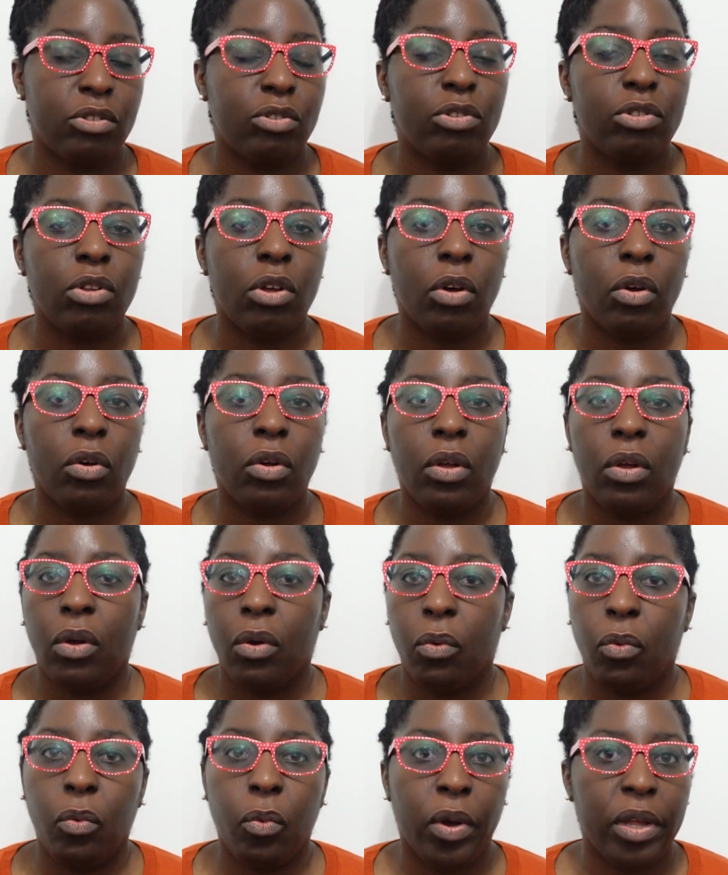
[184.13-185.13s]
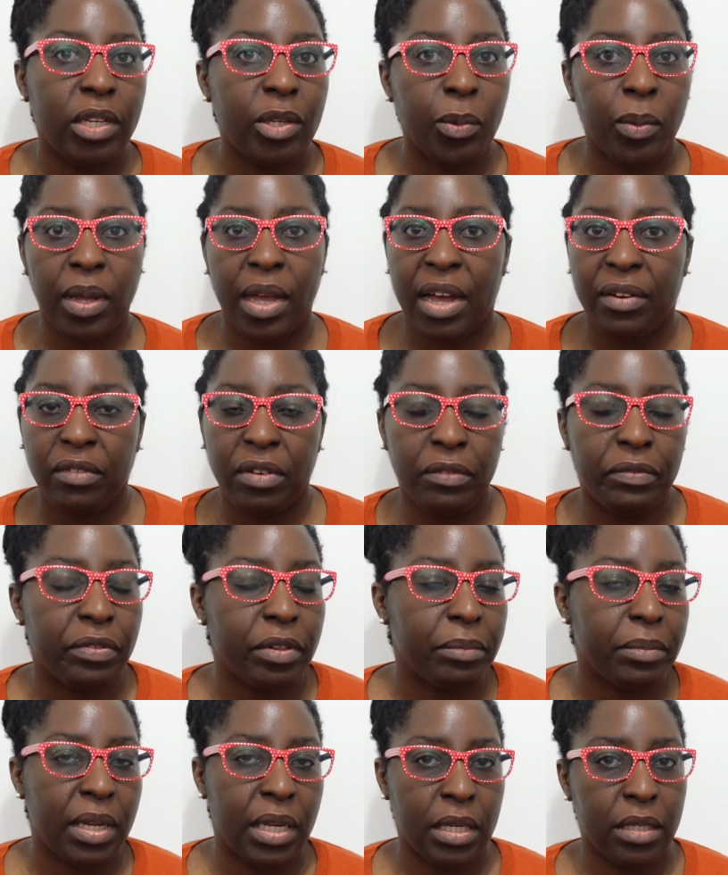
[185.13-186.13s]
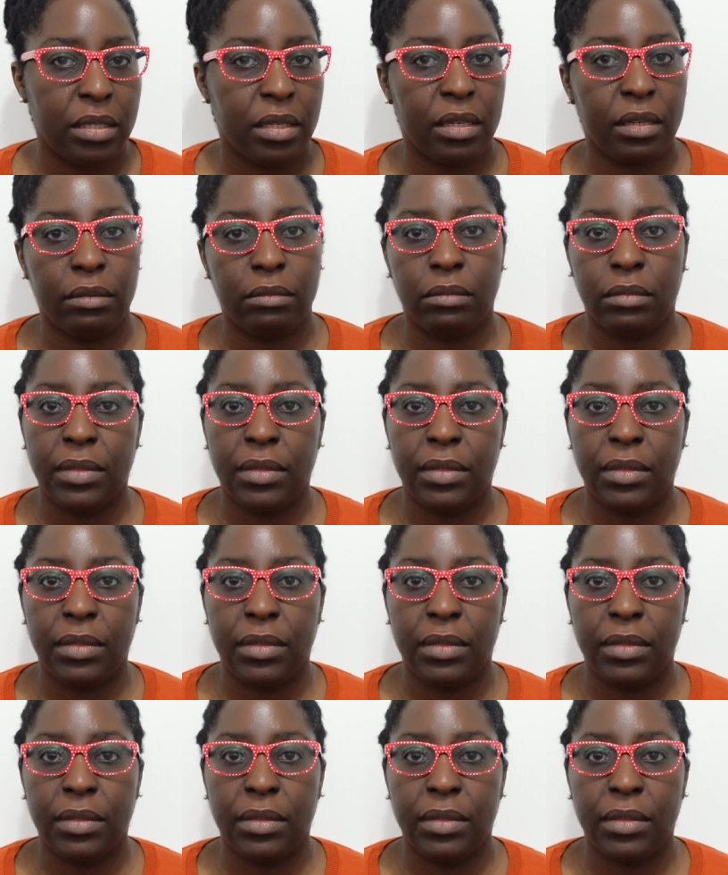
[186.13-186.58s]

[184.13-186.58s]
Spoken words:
So when do we have inflammation?